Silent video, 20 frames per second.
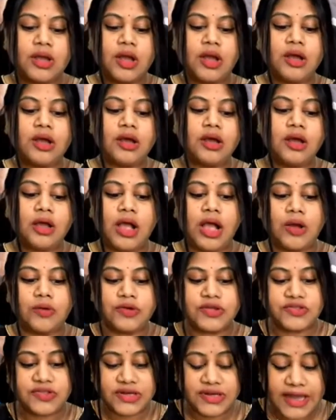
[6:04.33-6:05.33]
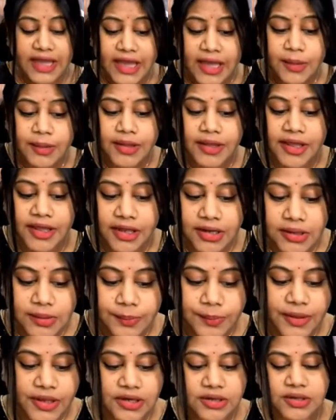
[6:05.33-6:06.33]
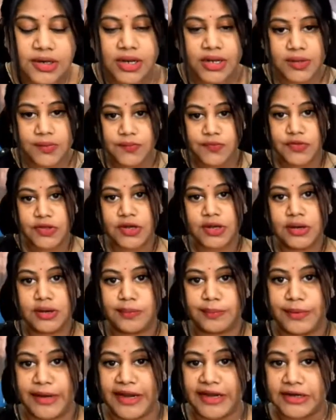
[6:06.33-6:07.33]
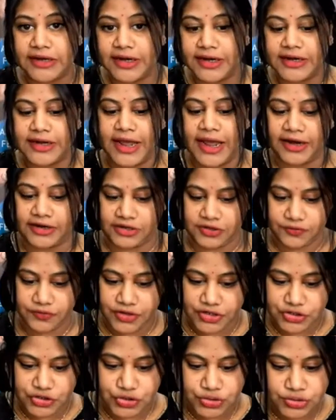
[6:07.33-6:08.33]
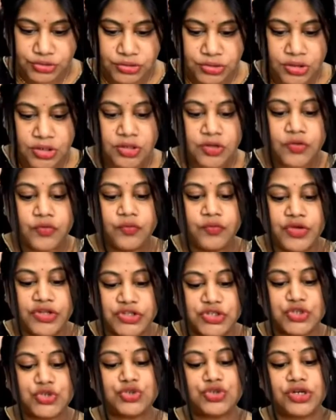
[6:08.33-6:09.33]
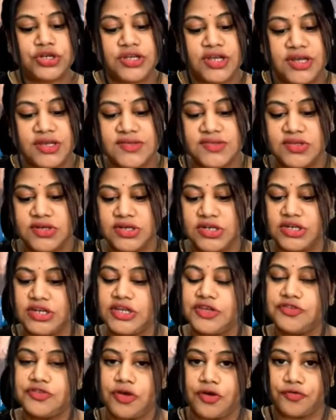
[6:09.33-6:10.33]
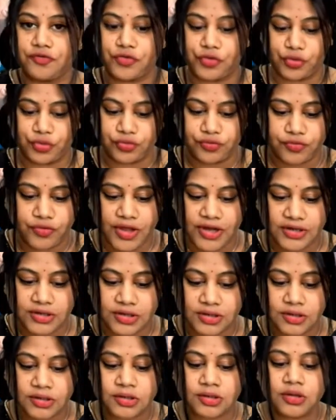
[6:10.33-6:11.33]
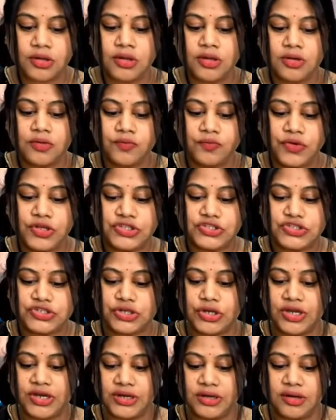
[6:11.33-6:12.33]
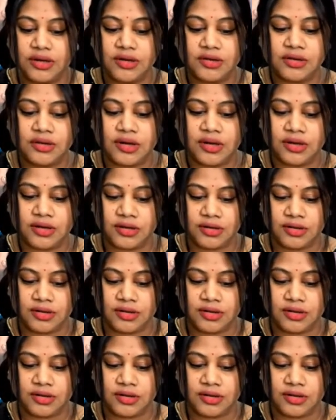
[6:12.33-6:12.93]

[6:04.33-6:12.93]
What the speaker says: How does it help? It helps in platelet activation, which triggers the release of growth factor, which in turn